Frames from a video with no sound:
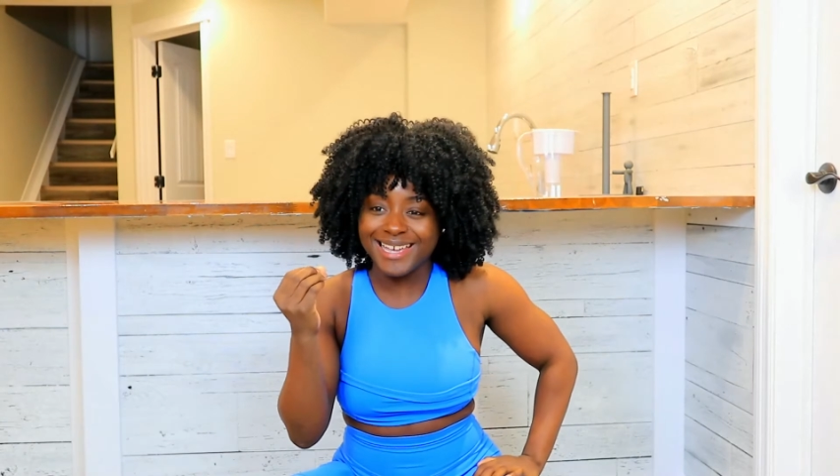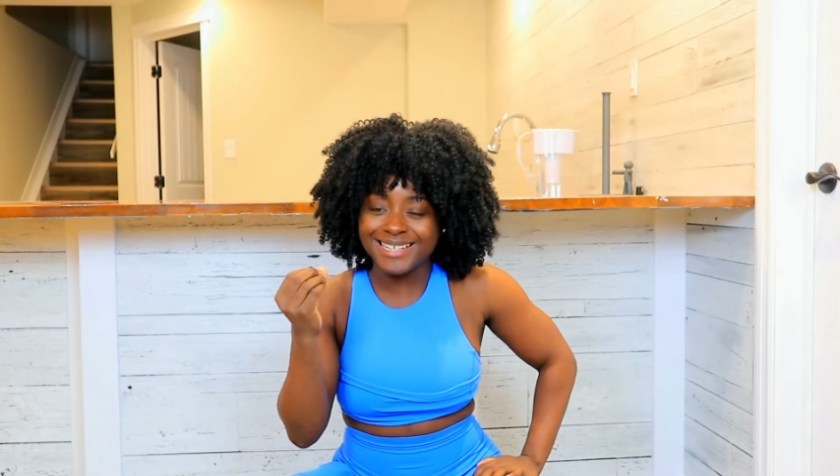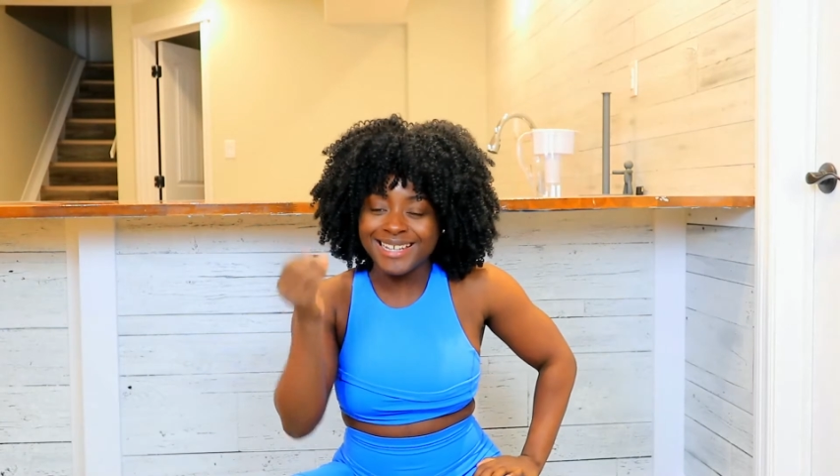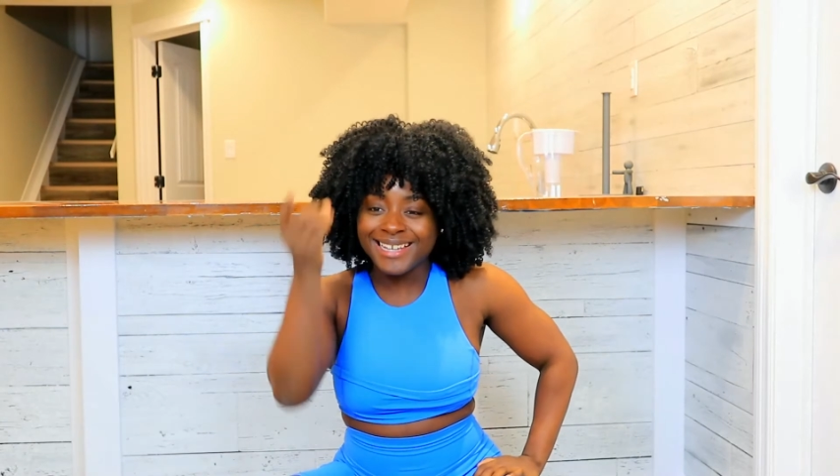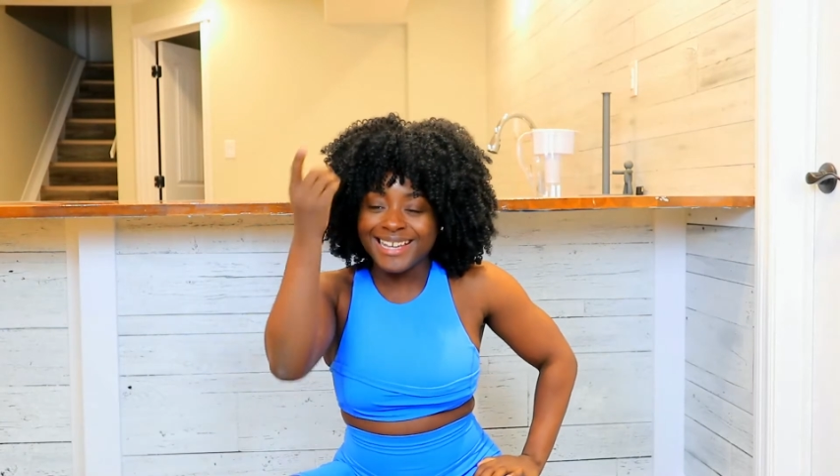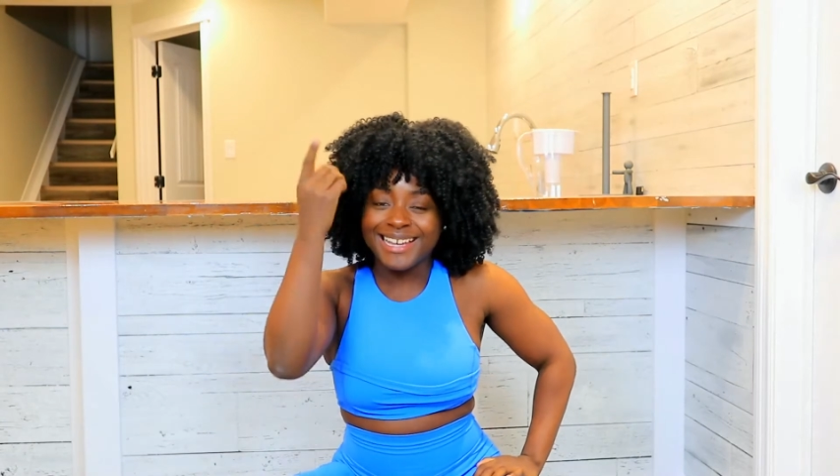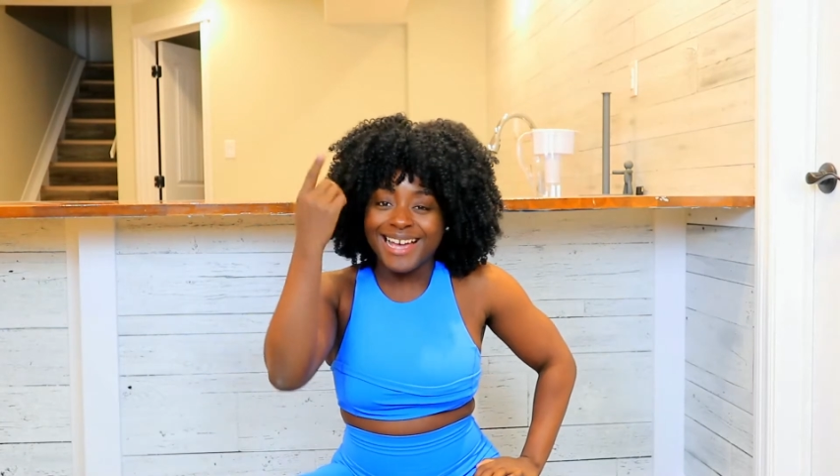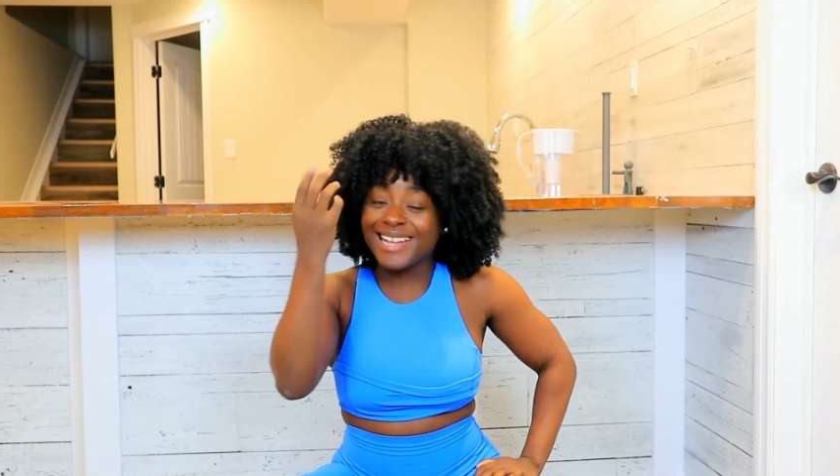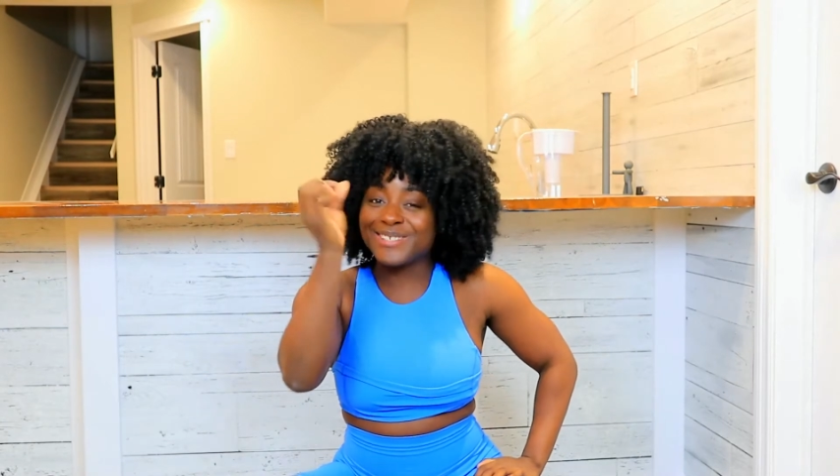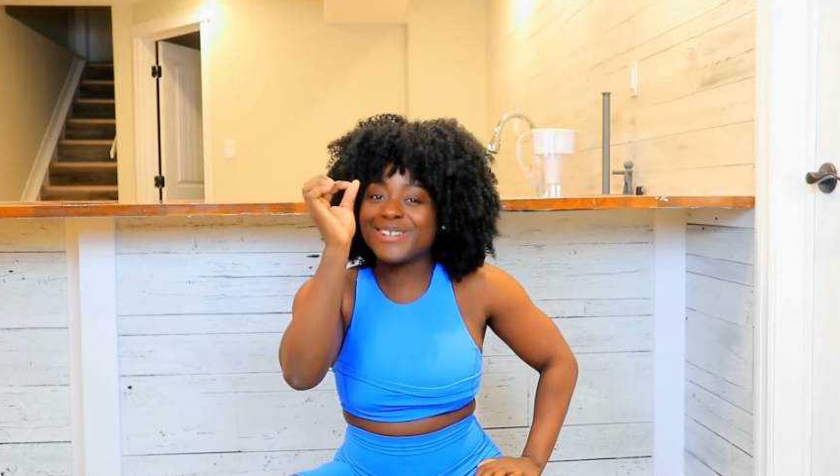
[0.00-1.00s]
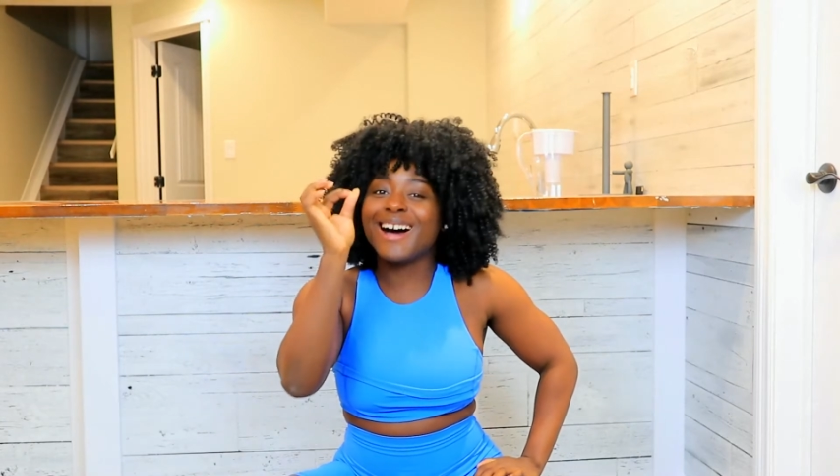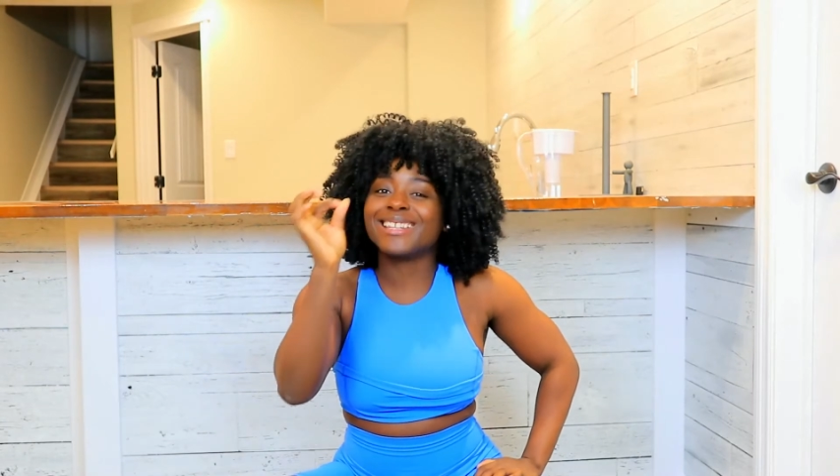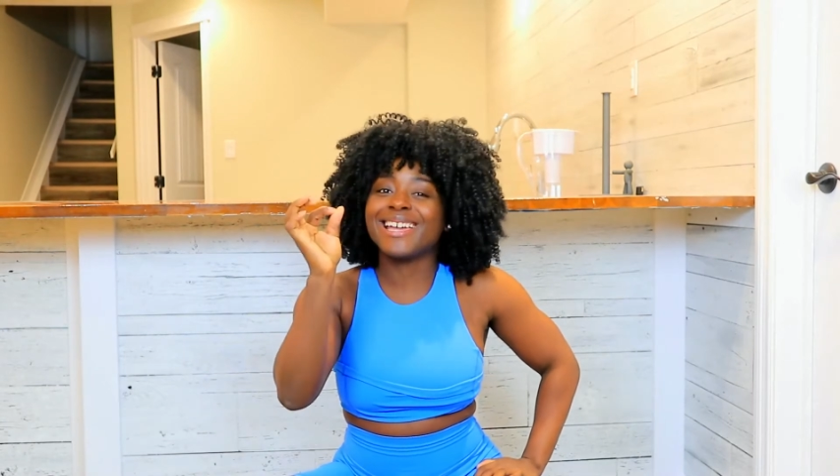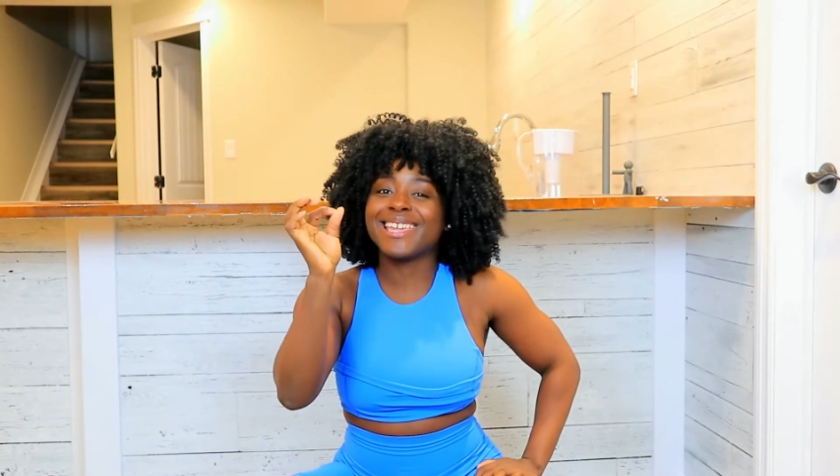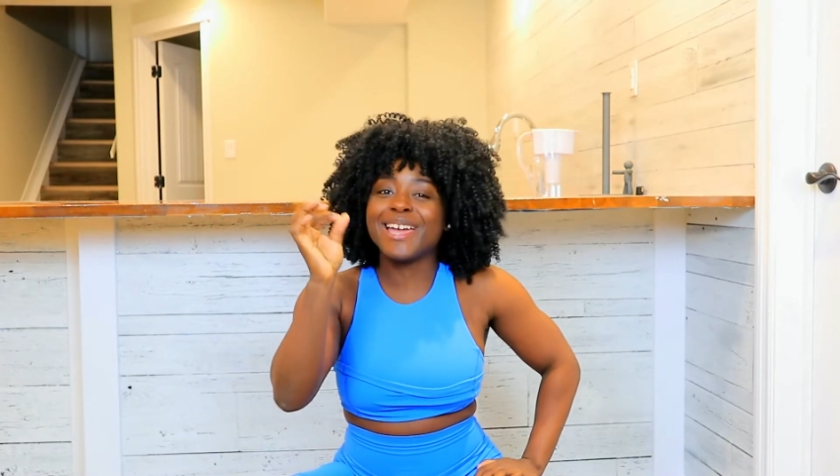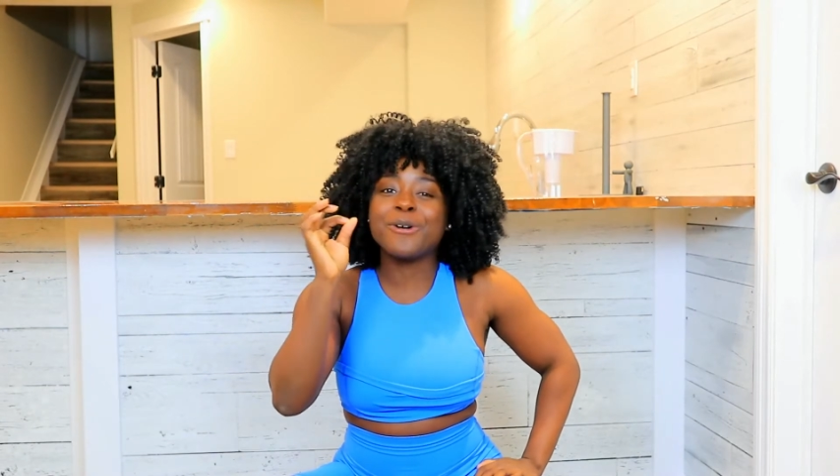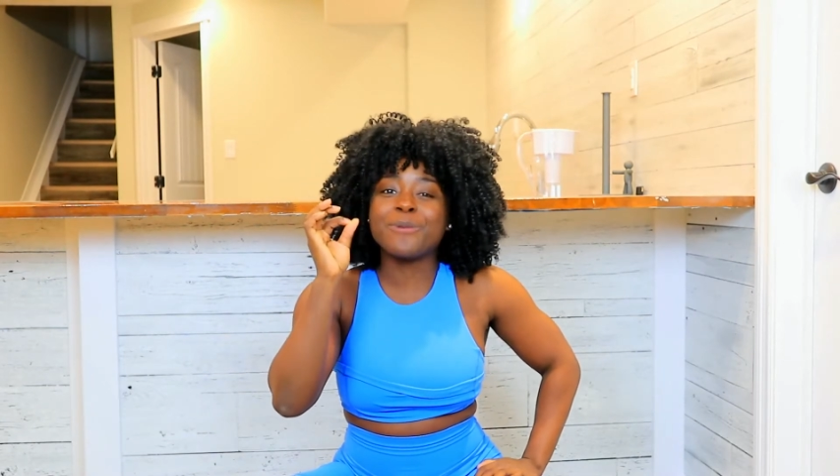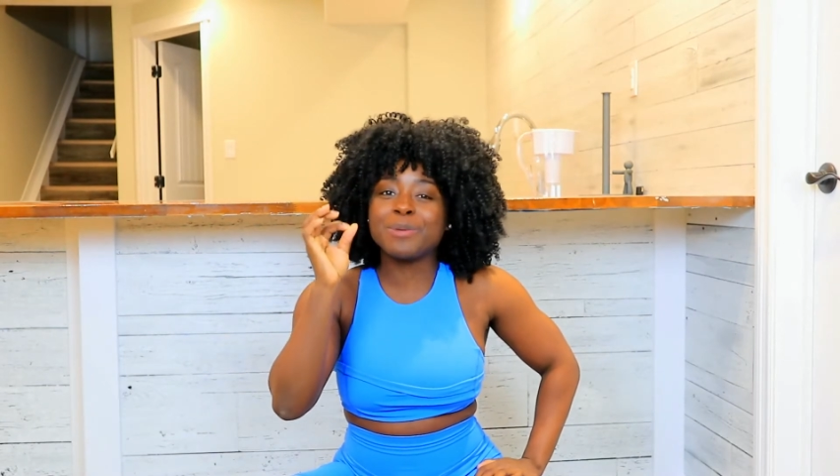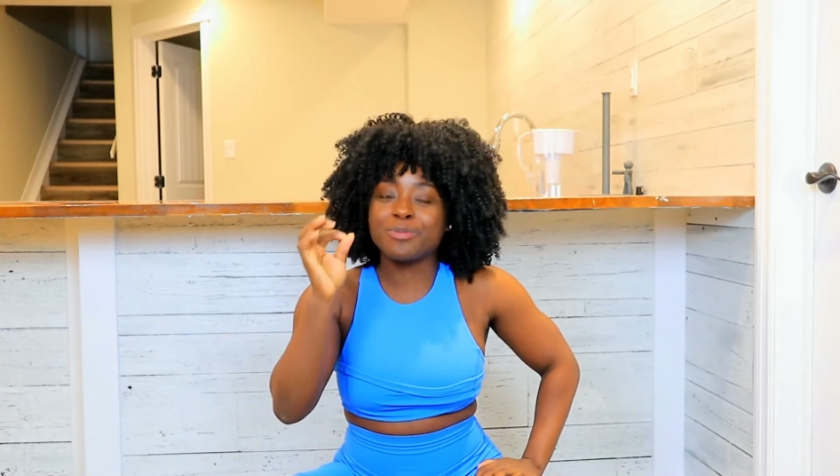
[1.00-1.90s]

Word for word: it. I do not like it when